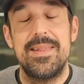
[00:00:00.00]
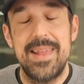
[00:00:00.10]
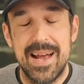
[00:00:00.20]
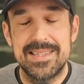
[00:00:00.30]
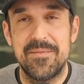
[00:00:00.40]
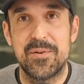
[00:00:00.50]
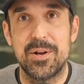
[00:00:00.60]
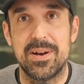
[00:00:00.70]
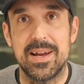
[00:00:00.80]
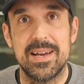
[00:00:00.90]
That's it for
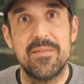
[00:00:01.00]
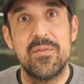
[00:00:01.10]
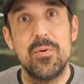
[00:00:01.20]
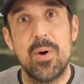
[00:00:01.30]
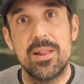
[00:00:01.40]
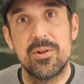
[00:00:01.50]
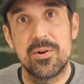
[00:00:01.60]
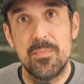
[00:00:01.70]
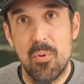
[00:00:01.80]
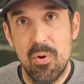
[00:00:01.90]
tonight. And if you want to
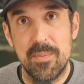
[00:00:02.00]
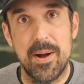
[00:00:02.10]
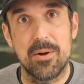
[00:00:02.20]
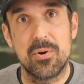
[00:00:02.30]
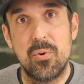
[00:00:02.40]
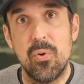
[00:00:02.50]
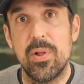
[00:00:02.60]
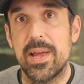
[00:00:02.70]
learn more about cool